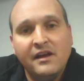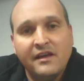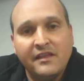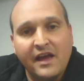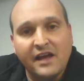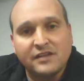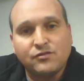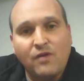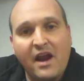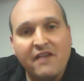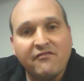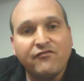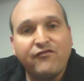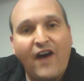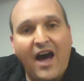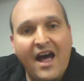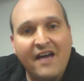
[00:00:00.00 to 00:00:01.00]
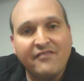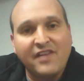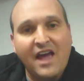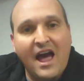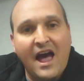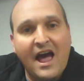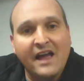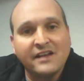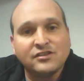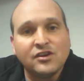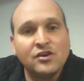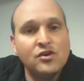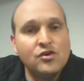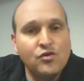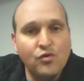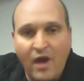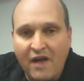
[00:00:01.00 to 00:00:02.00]
That's right, 5 guys
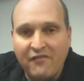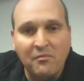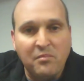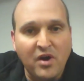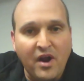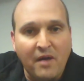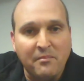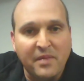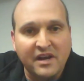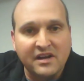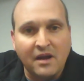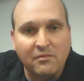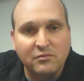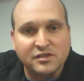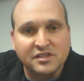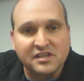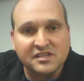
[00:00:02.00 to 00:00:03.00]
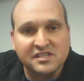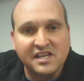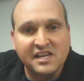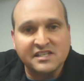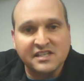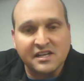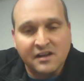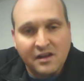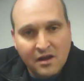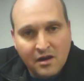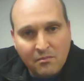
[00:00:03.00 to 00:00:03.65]
who haven't put up big numbers this season,